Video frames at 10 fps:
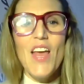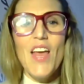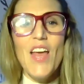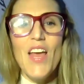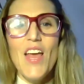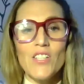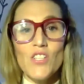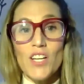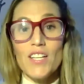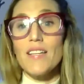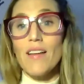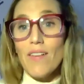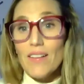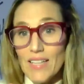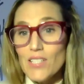So I just
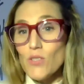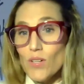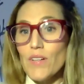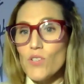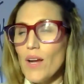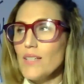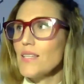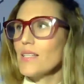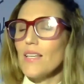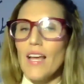have sort of addressed this.